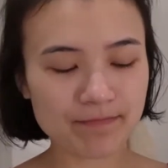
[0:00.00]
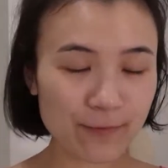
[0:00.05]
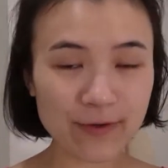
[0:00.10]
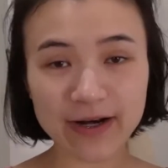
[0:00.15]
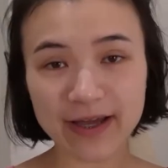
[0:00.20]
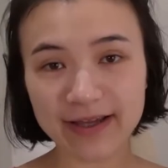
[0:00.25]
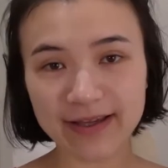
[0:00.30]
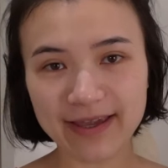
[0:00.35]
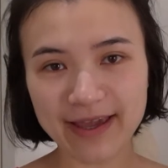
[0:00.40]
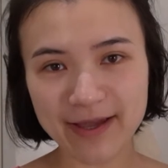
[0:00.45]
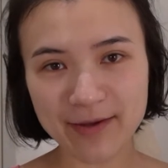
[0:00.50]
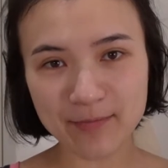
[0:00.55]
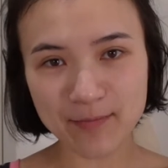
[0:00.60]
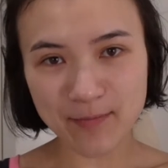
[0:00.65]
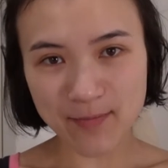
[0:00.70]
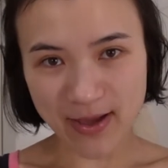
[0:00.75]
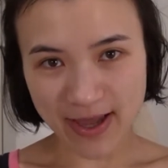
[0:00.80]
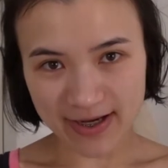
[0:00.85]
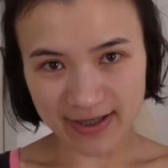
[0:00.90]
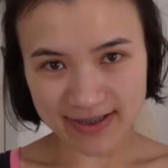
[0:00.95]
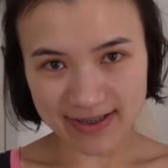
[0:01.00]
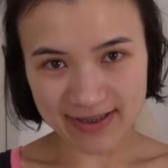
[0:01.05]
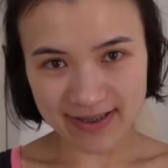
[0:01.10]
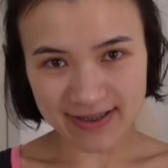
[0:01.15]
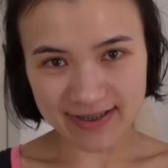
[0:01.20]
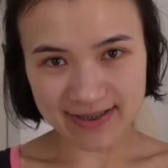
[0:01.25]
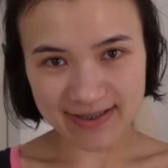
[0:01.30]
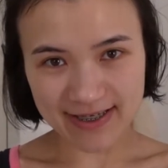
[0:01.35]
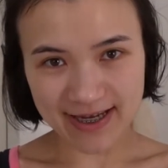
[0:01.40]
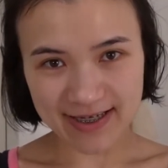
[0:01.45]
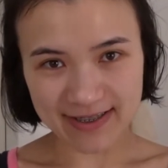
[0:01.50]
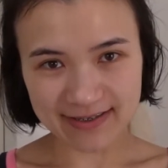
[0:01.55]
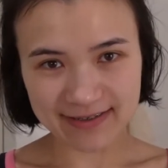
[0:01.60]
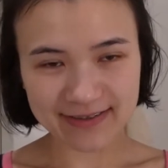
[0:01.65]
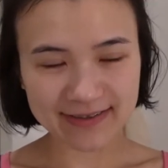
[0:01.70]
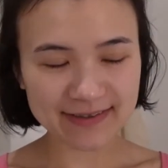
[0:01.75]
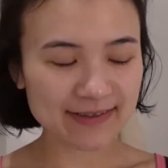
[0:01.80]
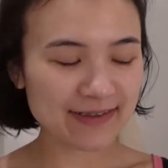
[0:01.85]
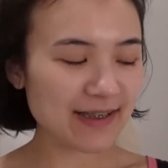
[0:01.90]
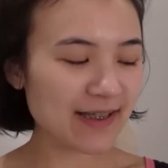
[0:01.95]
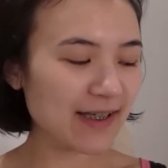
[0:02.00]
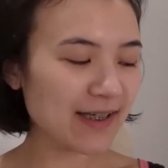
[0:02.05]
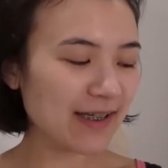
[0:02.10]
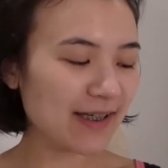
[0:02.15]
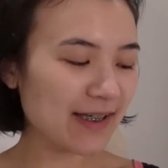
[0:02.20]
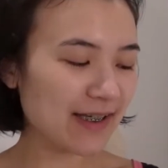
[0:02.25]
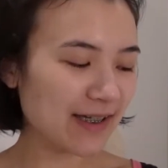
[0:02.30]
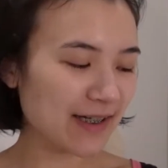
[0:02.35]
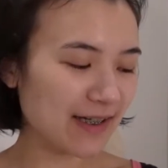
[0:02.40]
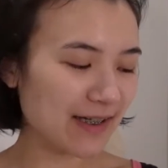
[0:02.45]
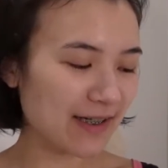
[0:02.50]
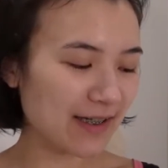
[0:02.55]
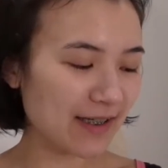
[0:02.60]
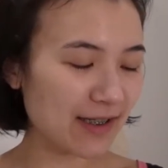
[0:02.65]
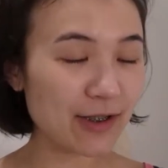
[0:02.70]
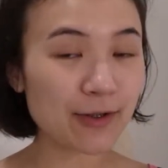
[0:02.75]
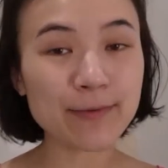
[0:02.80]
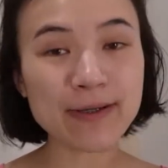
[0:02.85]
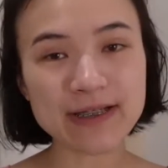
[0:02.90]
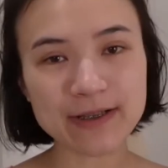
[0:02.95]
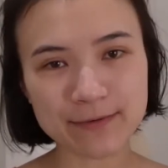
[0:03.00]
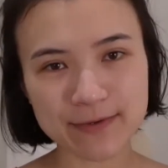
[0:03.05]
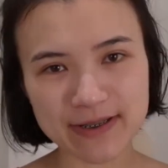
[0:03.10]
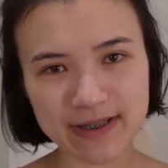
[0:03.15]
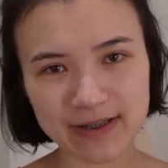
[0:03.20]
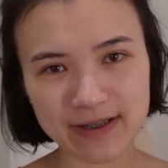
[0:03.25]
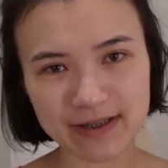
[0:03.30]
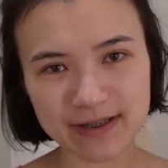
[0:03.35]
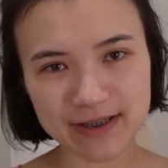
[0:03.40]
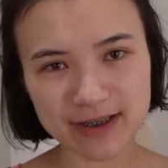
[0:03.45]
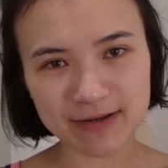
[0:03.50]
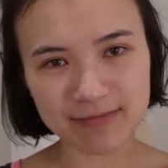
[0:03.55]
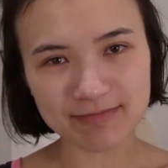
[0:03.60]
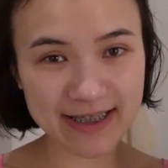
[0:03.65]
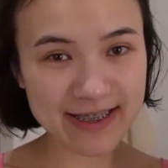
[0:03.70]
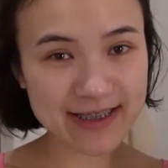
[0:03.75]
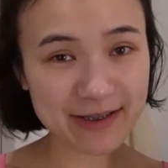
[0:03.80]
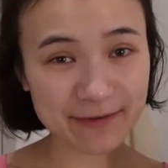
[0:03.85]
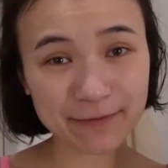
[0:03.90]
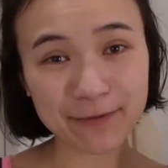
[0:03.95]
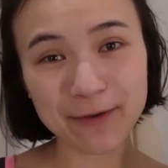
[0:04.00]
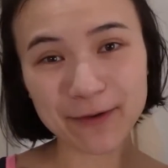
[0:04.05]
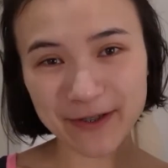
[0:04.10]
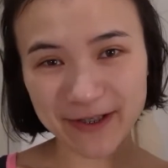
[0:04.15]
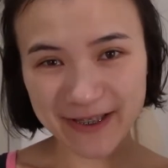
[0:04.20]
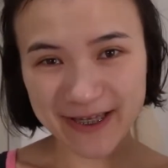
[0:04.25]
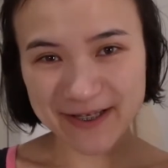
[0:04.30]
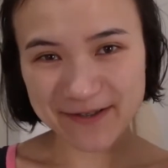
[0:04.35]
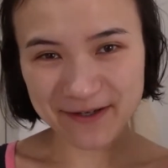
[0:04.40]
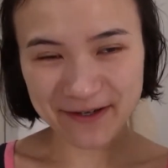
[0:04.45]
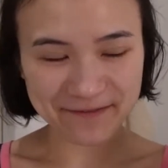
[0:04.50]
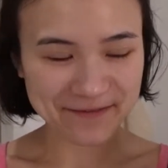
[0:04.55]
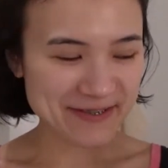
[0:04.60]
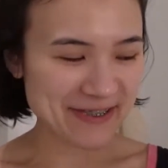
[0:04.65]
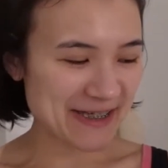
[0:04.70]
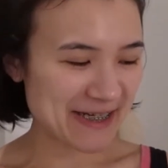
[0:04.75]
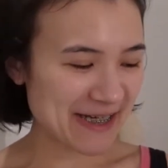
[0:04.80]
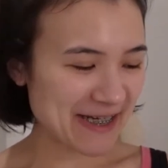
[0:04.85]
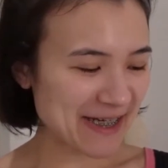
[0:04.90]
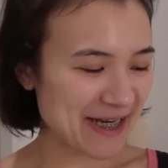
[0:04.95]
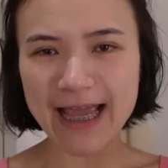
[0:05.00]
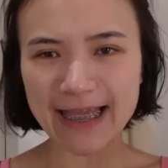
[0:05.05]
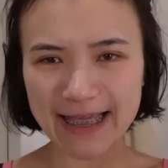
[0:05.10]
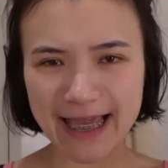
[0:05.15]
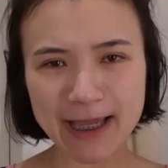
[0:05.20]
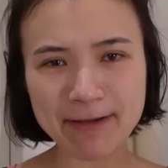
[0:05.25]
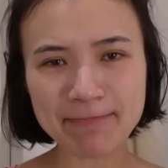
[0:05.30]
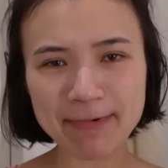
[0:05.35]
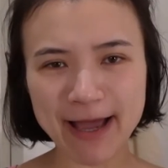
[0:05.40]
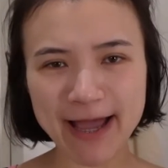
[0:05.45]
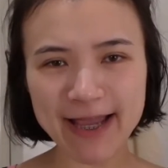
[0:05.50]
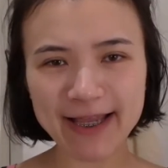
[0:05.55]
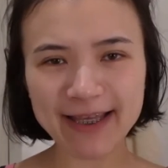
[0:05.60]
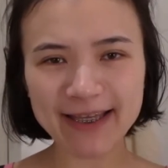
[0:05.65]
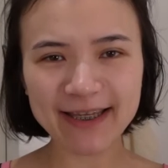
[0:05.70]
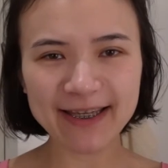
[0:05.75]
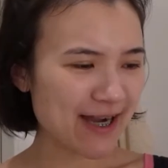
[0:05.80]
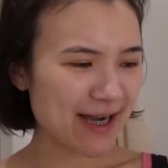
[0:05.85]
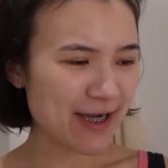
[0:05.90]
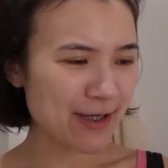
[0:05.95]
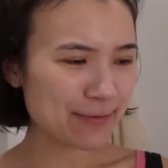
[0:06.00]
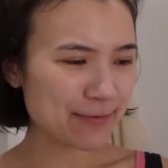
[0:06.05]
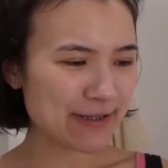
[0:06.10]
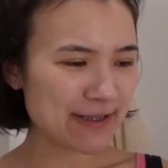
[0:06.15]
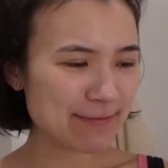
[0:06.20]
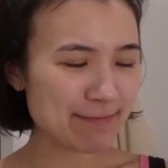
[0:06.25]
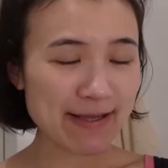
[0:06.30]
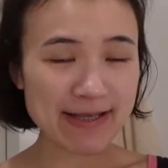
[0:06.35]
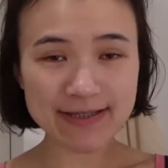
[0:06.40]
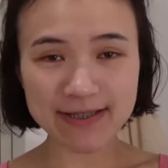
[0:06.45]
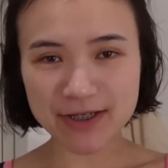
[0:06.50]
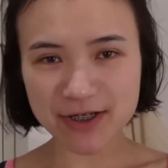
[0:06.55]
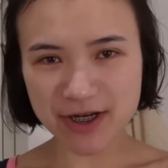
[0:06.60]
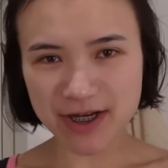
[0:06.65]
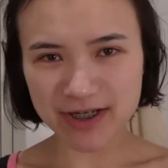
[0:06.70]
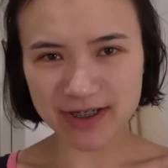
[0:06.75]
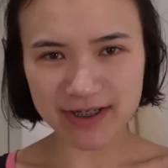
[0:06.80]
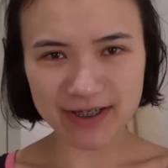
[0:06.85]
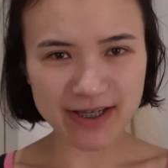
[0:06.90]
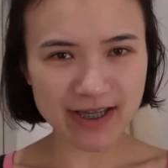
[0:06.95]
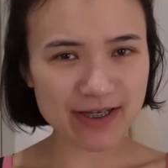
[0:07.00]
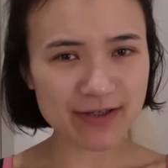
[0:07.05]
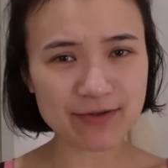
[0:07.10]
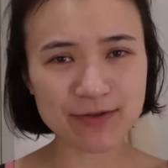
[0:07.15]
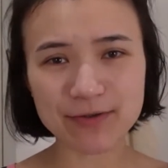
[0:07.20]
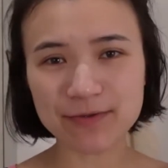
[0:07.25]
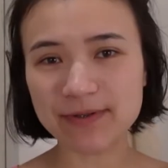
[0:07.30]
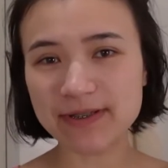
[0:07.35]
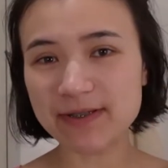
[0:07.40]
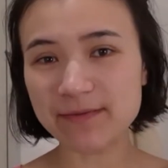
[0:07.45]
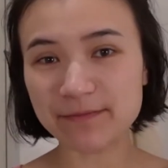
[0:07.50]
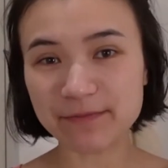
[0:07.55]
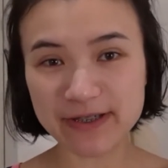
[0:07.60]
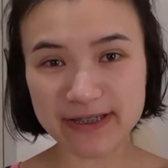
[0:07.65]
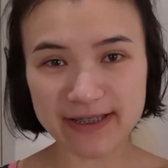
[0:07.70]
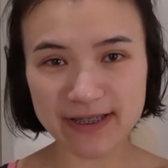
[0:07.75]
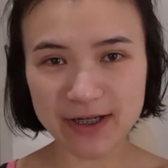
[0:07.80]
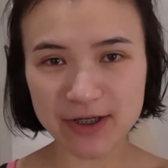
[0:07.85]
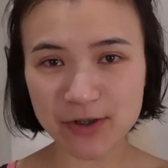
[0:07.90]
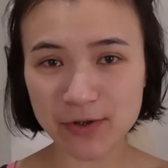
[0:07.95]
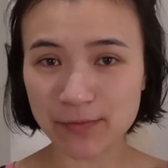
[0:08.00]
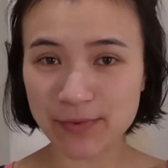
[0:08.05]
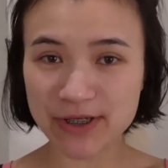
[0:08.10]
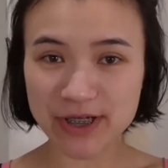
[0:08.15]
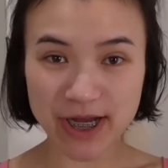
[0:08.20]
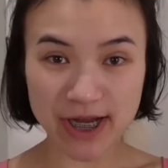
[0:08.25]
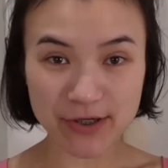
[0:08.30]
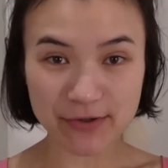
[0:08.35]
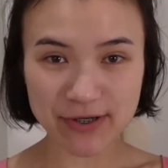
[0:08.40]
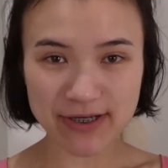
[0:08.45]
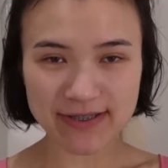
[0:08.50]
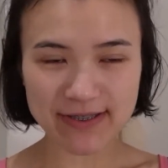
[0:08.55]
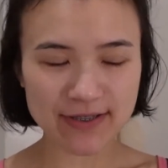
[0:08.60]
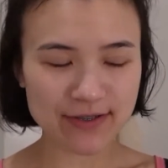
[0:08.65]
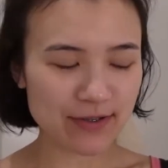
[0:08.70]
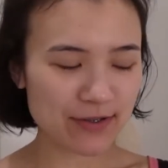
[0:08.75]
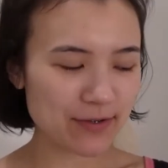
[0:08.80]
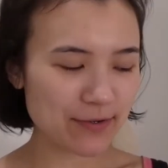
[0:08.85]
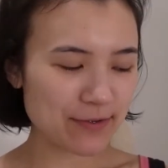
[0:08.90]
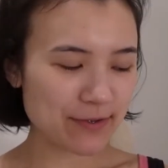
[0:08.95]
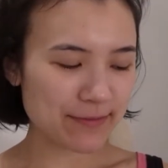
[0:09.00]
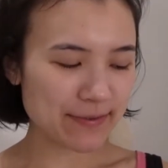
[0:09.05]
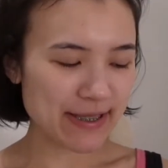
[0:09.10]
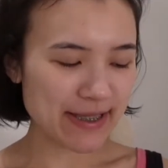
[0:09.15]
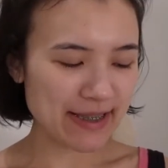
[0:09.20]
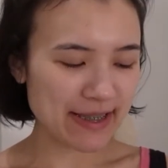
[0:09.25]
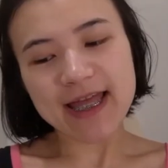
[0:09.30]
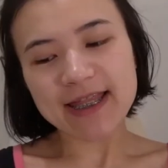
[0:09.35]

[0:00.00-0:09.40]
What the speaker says: When I came back to the States, the wedding was in London. Here's the vlog in case you haven't seen it. I came back, I was messaging and doing some research on which hairdressers to do it with.